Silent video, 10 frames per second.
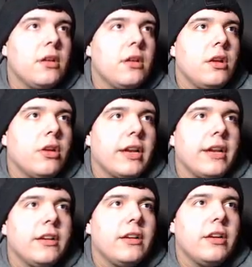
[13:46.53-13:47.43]
Okay.
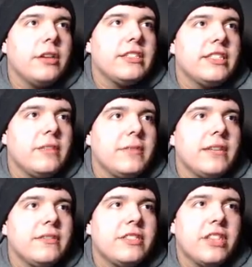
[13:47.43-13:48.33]
All right. Shut him
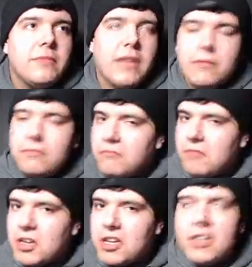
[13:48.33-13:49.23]
down. Shut him down.
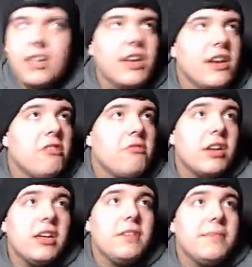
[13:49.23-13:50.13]
We're good.
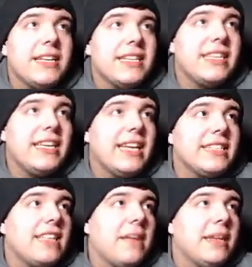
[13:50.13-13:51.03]
We're good because he can't
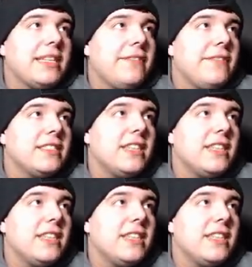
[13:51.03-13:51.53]
stop my defense that